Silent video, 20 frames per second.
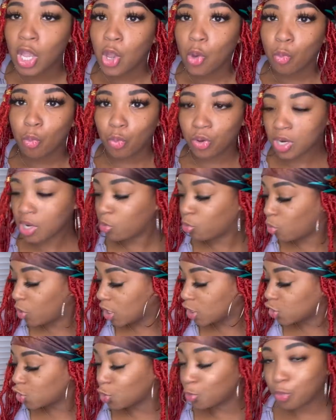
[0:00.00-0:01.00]
what I
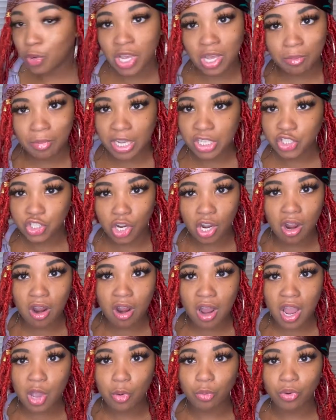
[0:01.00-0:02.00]
want to put in my jar.
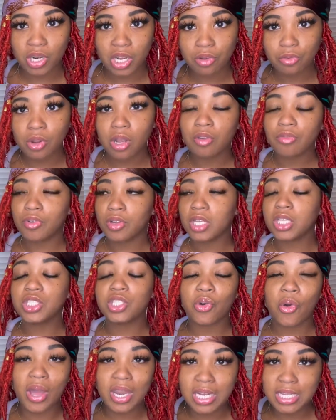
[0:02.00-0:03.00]
And whenever I feel as though
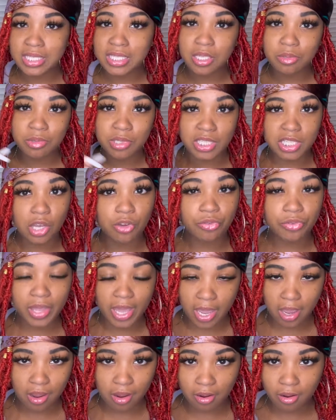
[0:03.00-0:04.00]
I need some
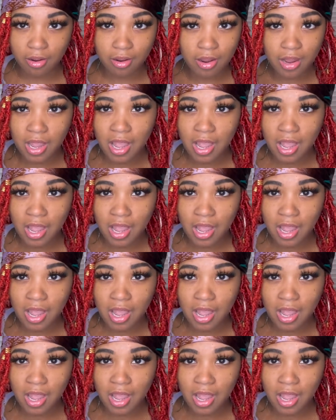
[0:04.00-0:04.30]
self-care,